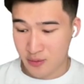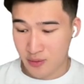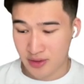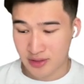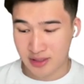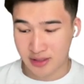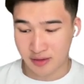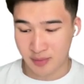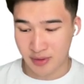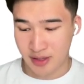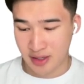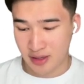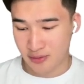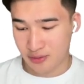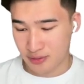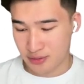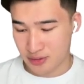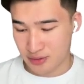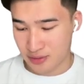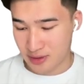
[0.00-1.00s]
what is that going to be
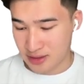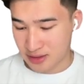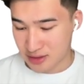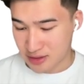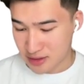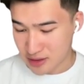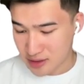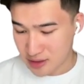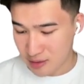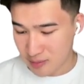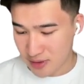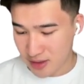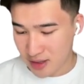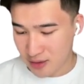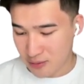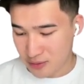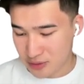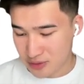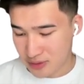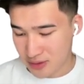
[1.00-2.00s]
equal to? It's just going to be
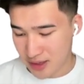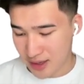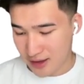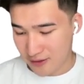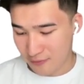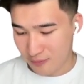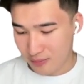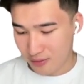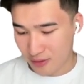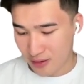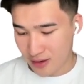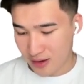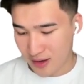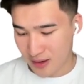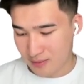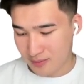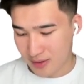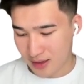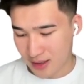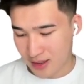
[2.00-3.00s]
equal to f
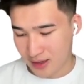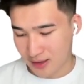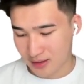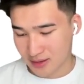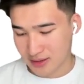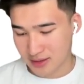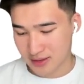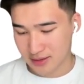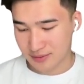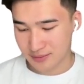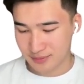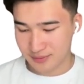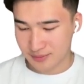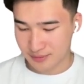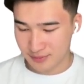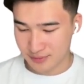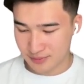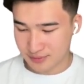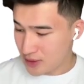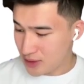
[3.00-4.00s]
prime x.
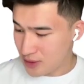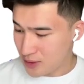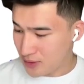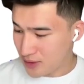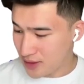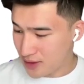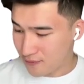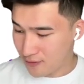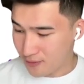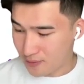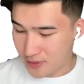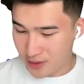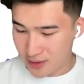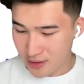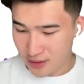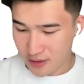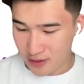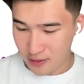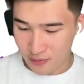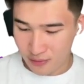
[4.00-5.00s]
So we know that from
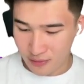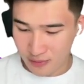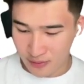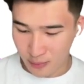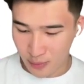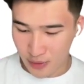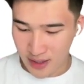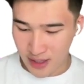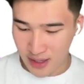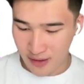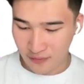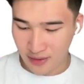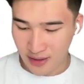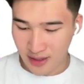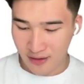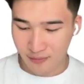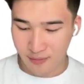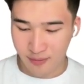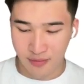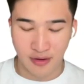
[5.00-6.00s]
here, we have the
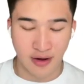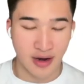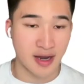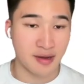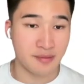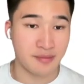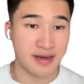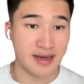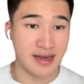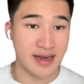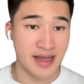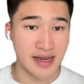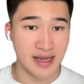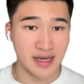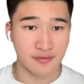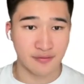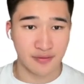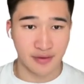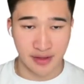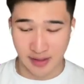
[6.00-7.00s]
f prime
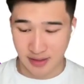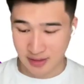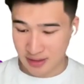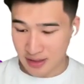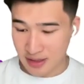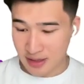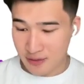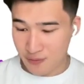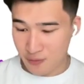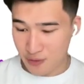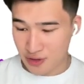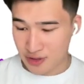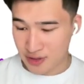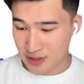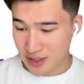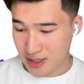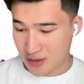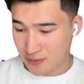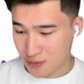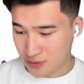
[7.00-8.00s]
negative x, which
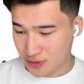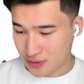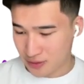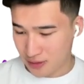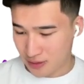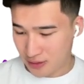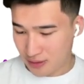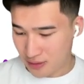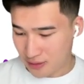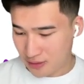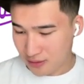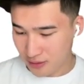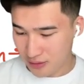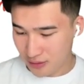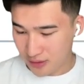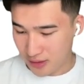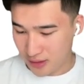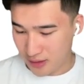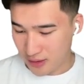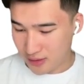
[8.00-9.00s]
is equals to all
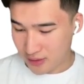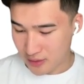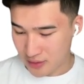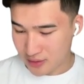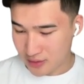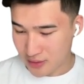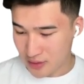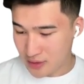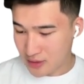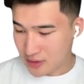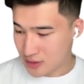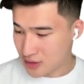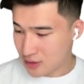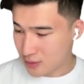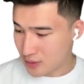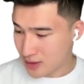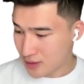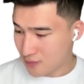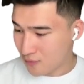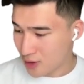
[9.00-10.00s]
of these.
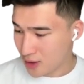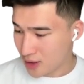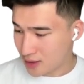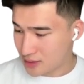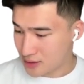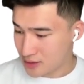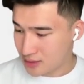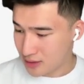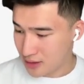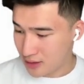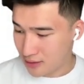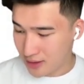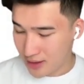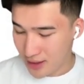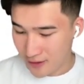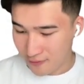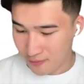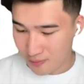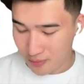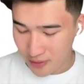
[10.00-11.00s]
So we can write our
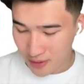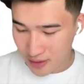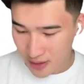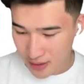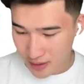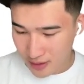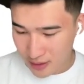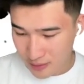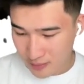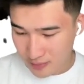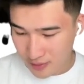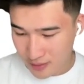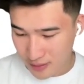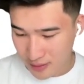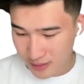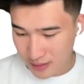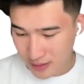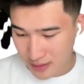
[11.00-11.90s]
f prime